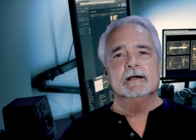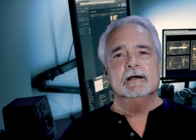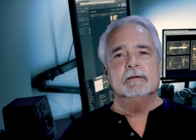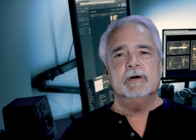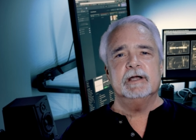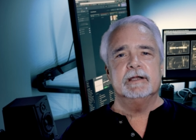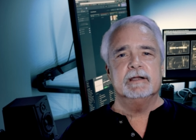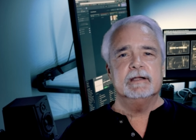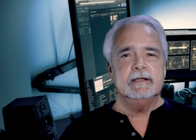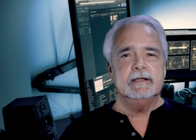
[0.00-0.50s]

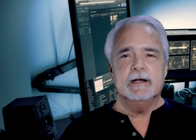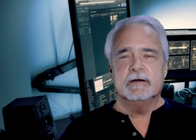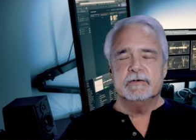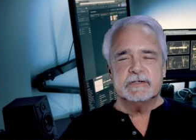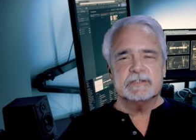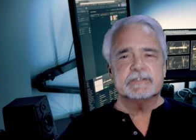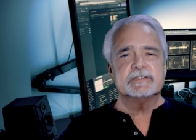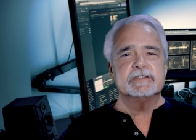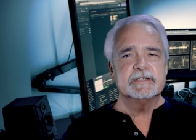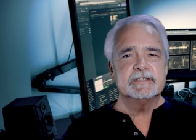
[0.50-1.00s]
But, you know,
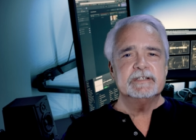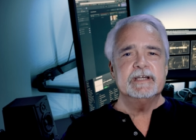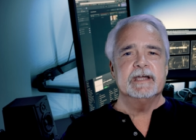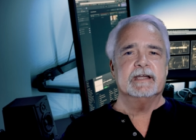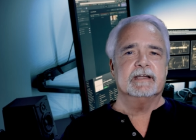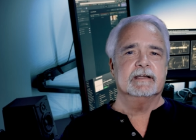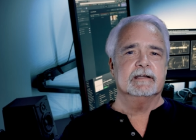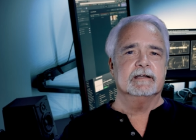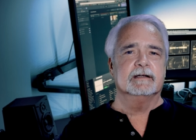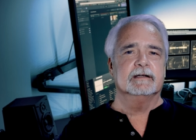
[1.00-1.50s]
just to
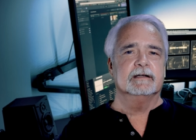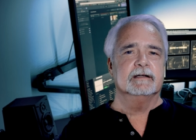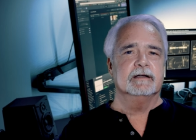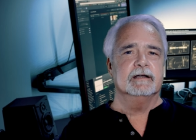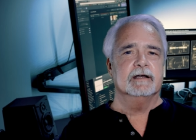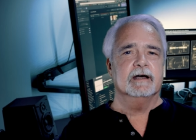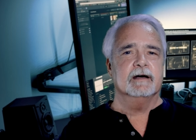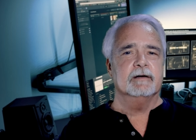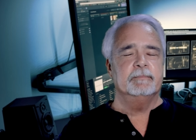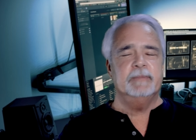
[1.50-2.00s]
take
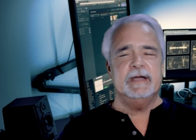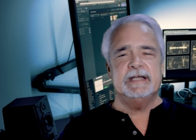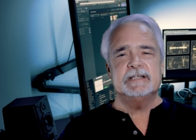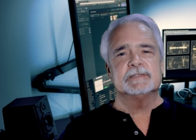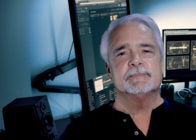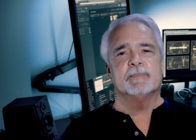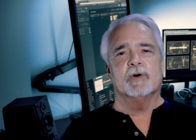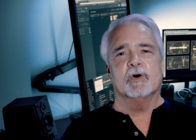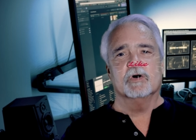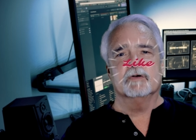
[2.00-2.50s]
uh,
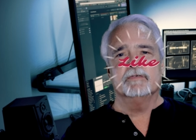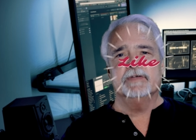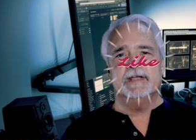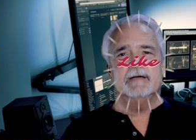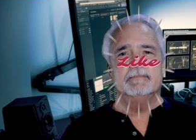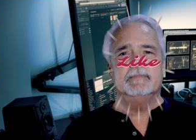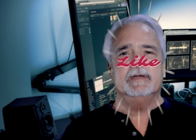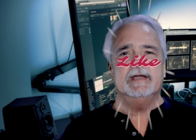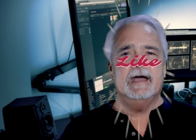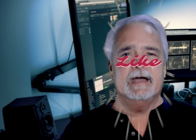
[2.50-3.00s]
baseball or the
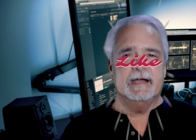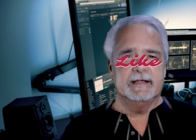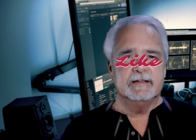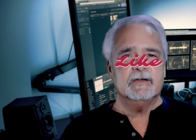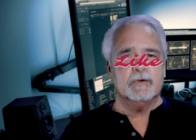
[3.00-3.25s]
NBA,